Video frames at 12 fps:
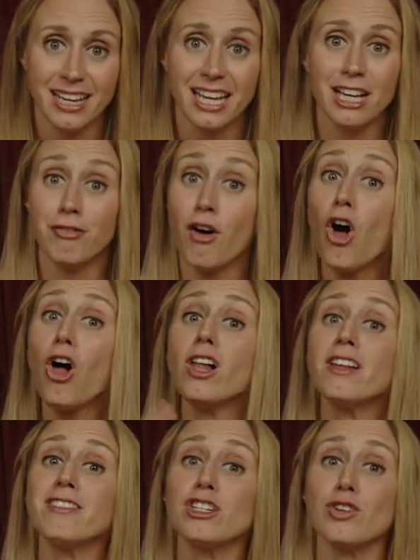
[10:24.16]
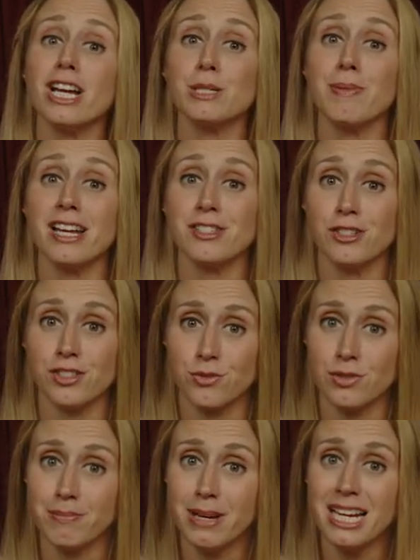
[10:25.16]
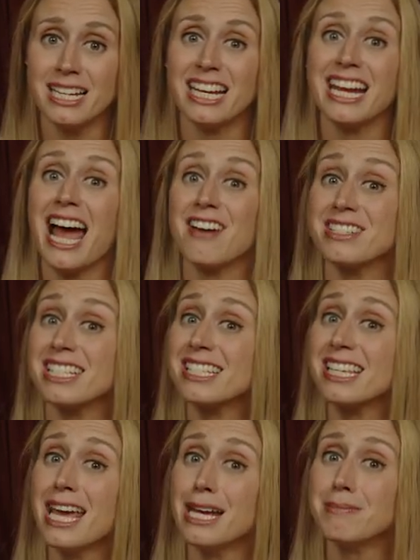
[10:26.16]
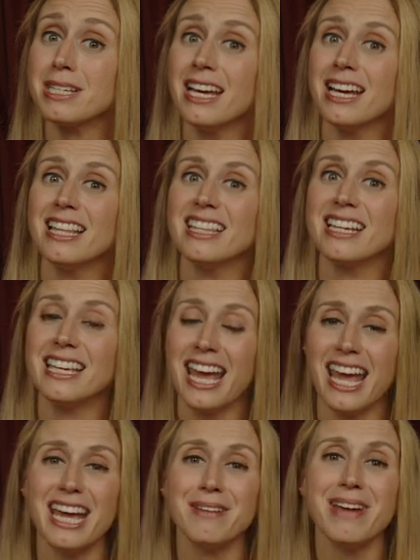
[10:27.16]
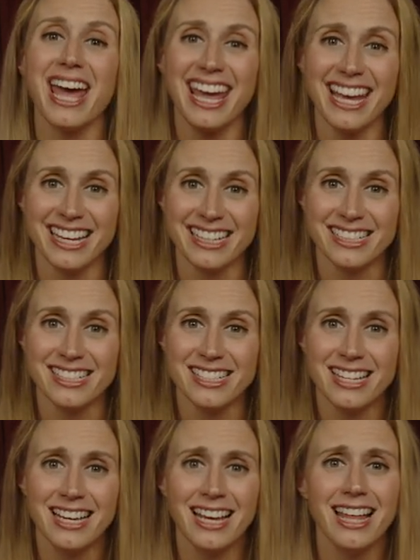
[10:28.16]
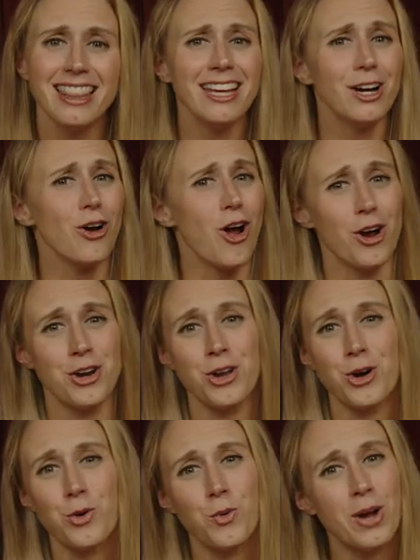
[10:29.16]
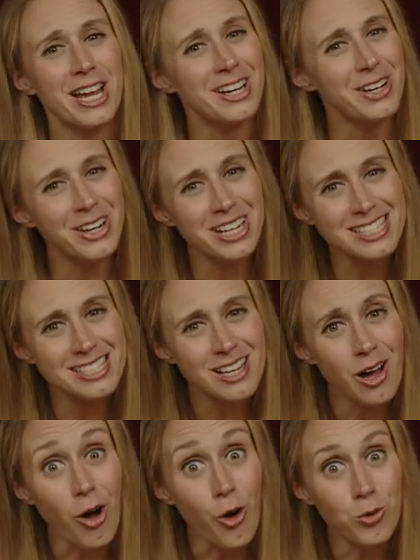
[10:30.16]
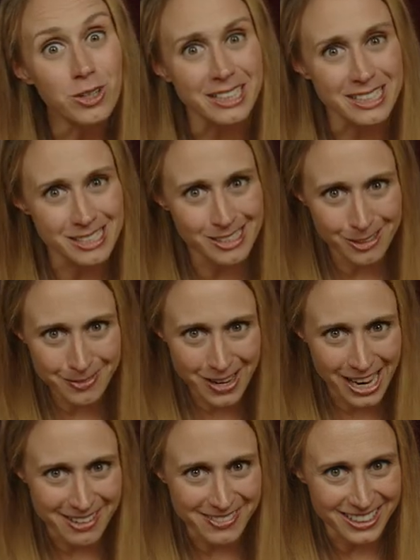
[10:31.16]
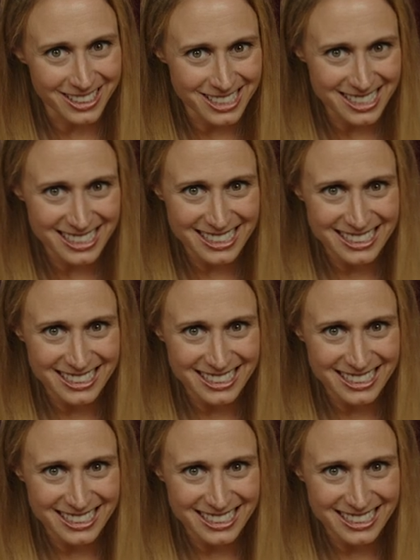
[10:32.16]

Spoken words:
If all of the trespassers remaining have escaped, the game ends. There are no winners, only survivors.